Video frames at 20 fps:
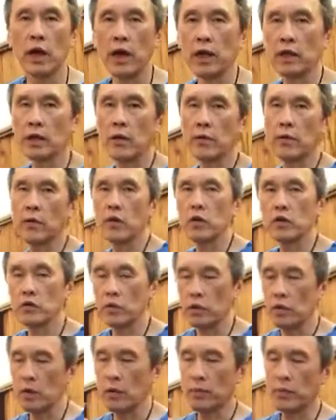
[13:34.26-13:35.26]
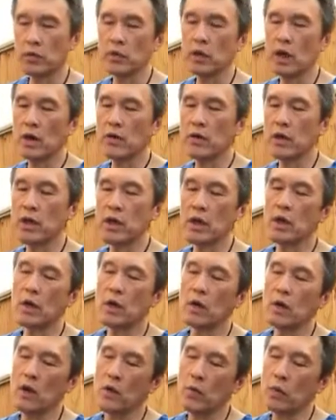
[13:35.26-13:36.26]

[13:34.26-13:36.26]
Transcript: And of course, when you put down here,